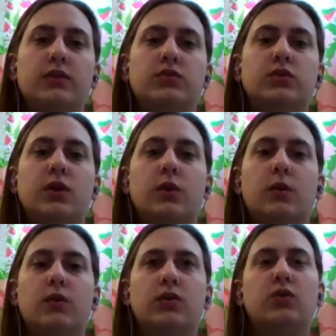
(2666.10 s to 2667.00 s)

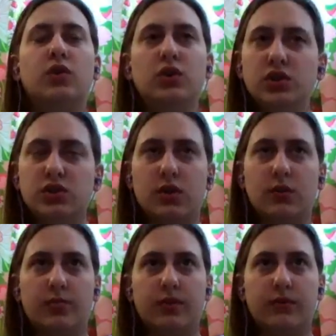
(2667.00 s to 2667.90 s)
So you could start
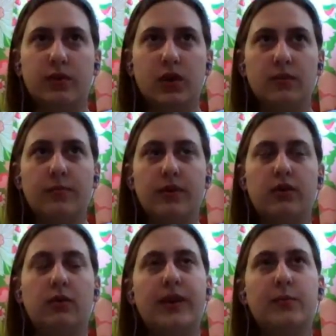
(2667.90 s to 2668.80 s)
with book four, but
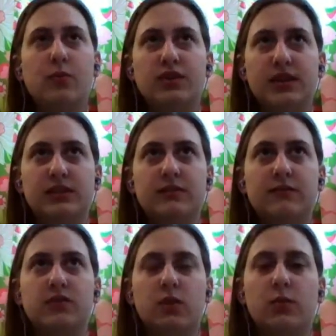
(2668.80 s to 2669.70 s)
it'll make more sense if
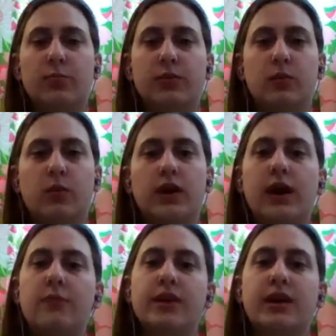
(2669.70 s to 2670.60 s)
you start with book one.
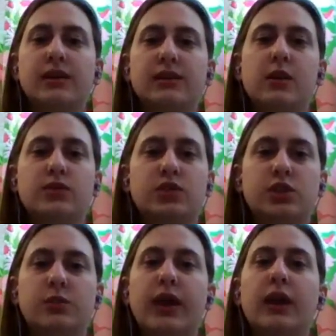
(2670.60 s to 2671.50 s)
And because I was
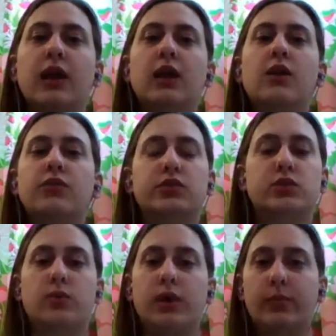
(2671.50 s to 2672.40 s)
doing the
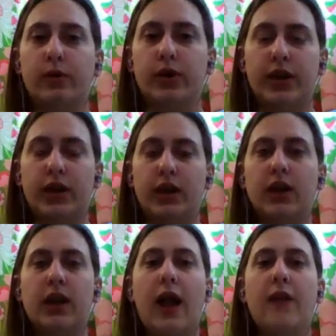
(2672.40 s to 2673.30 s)
storyboarding
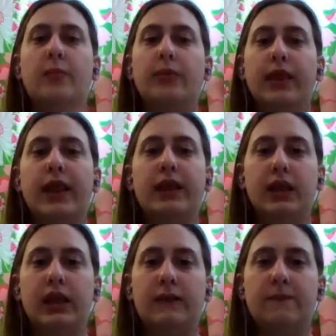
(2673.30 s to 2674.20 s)
and the
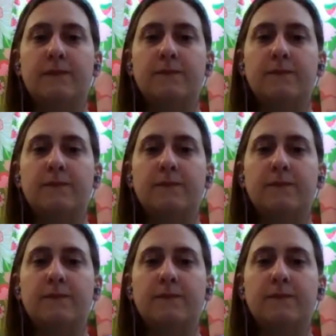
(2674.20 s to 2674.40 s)
planning,